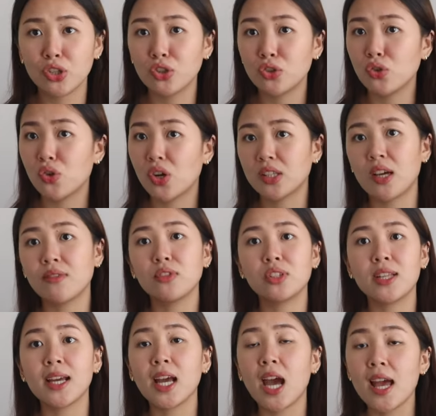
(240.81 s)
You do not have to
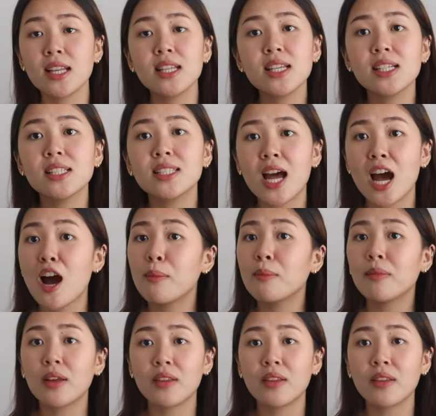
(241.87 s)
take any exam.